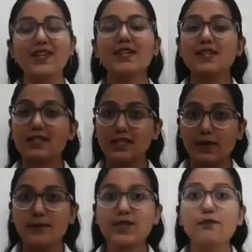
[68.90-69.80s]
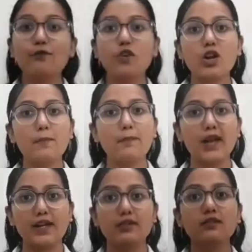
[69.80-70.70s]
Steps for
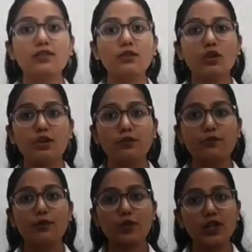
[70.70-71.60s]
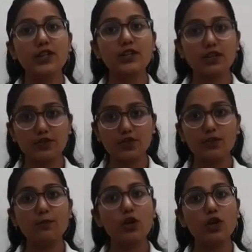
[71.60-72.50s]
applying for
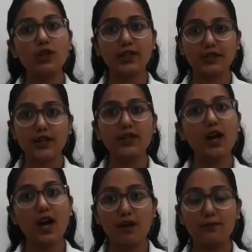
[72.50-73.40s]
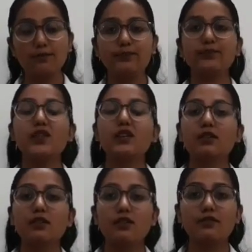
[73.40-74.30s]
internship on LinkedIn app.
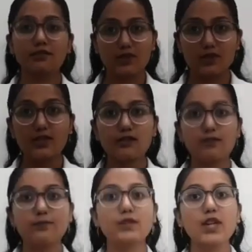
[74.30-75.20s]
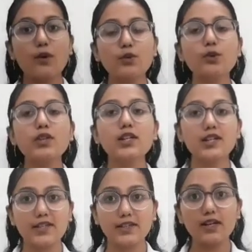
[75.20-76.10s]
First, download the
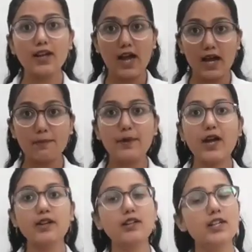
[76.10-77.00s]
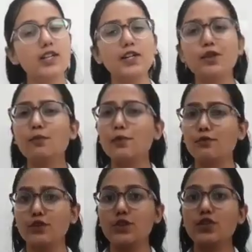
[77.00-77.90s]
LinkedIn app and create your
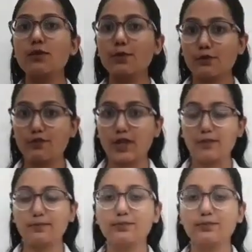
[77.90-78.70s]
professional profile.